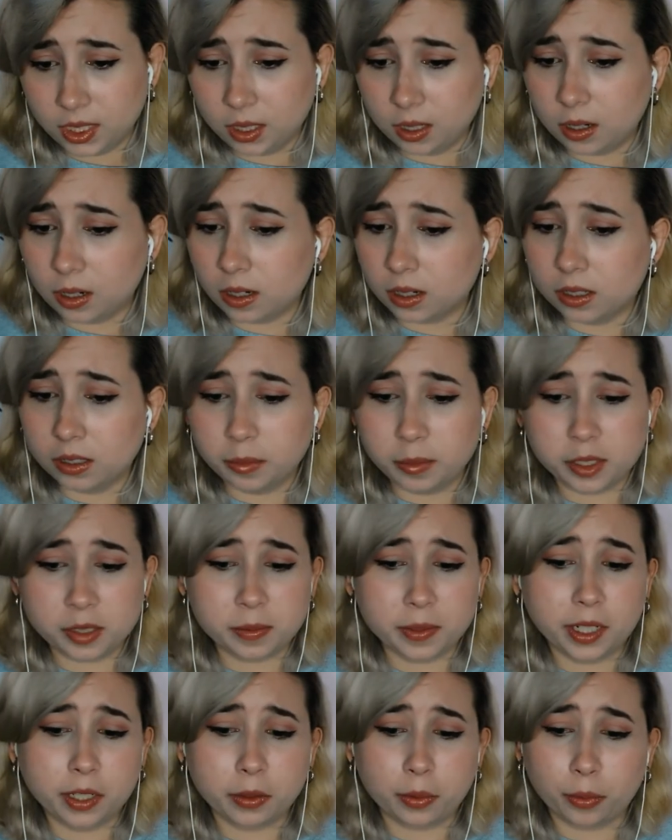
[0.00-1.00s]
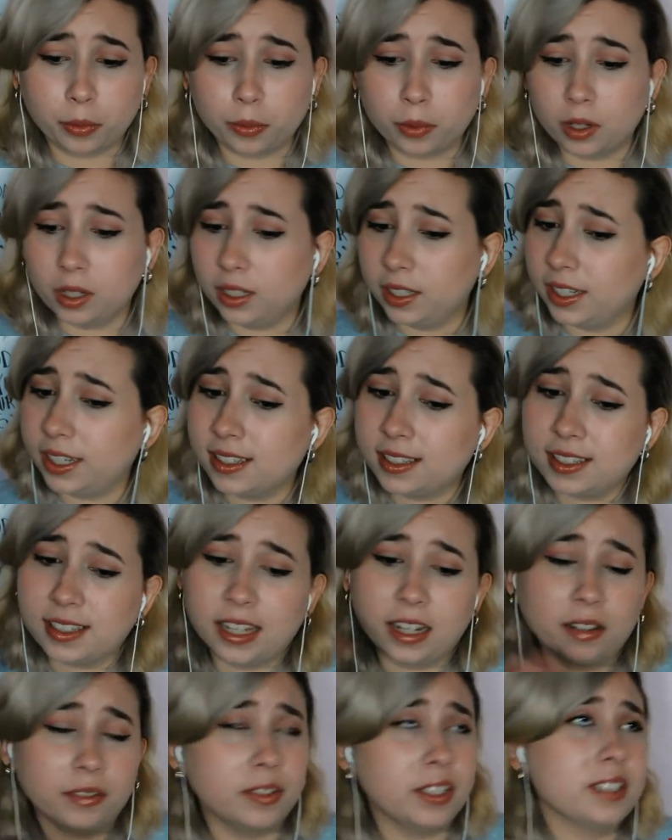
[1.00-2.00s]
Carl must be crawling inside
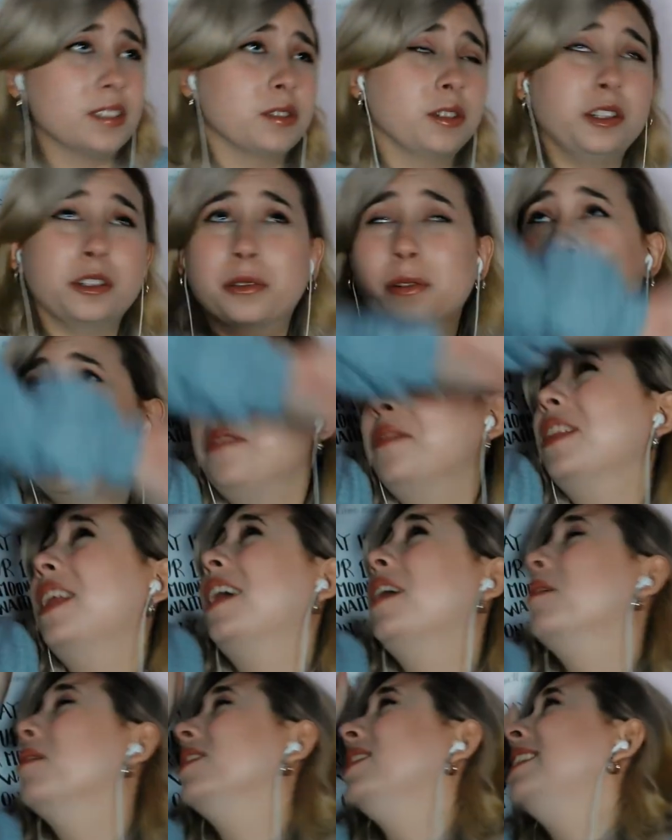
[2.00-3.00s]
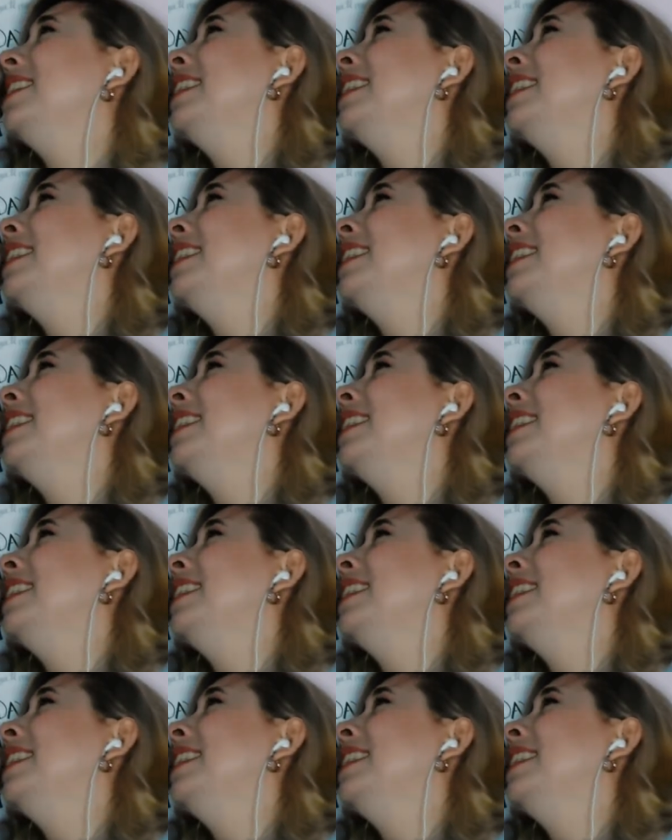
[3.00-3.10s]
of his grave like,